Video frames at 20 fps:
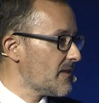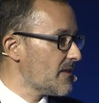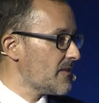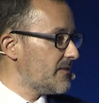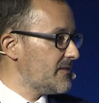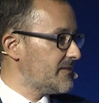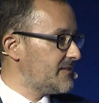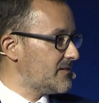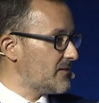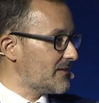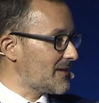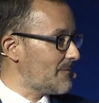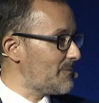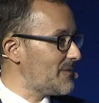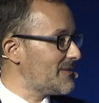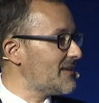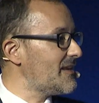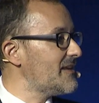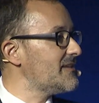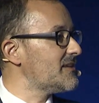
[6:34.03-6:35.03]
This is a
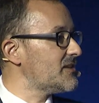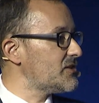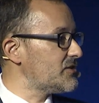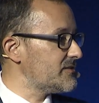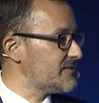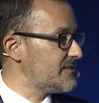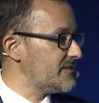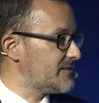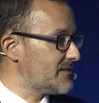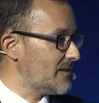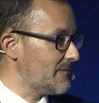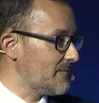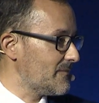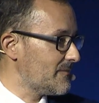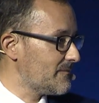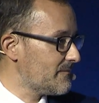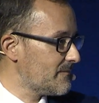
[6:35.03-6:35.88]
capitalization system